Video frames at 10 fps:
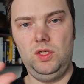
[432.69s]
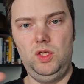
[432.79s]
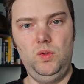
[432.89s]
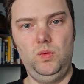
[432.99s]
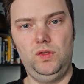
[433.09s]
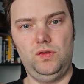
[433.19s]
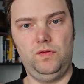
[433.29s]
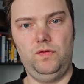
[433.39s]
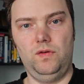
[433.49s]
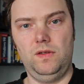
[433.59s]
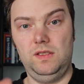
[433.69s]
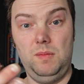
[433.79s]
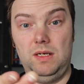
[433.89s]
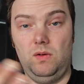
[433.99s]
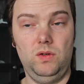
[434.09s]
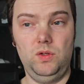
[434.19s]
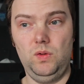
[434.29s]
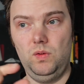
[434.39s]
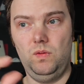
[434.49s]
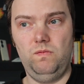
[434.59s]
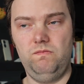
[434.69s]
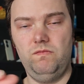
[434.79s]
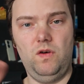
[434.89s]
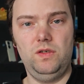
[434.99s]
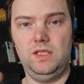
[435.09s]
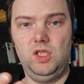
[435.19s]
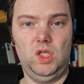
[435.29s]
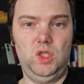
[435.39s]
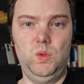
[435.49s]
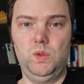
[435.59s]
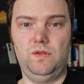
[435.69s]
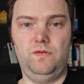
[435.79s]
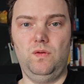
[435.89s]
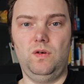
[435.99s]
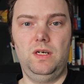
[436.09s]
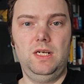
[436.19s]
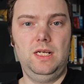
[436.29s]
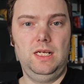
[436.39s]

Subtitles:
used for the smart audio voice, is not used for